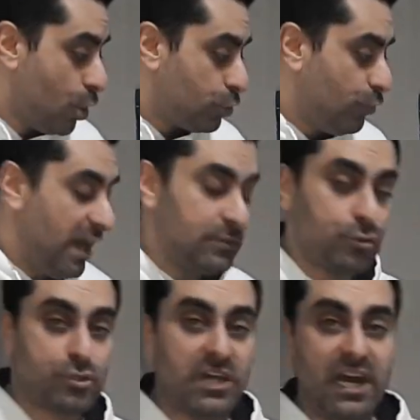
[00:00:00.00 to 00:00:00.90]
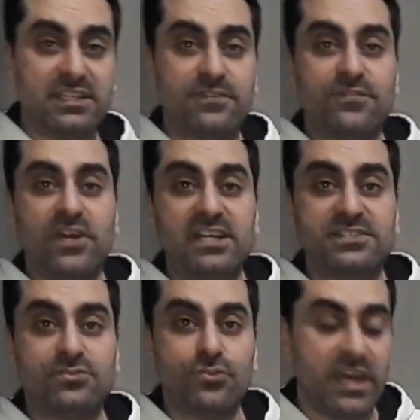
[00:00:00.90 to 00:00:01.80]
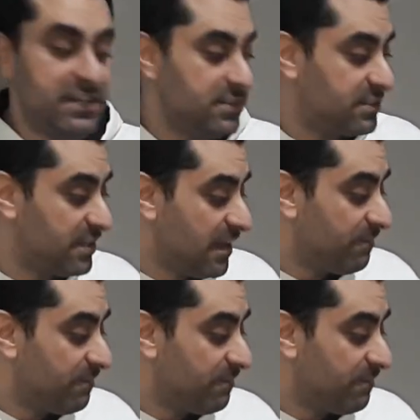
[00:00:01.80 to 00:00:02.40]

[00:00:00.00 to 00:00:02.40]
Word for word: Juventus got frustrated,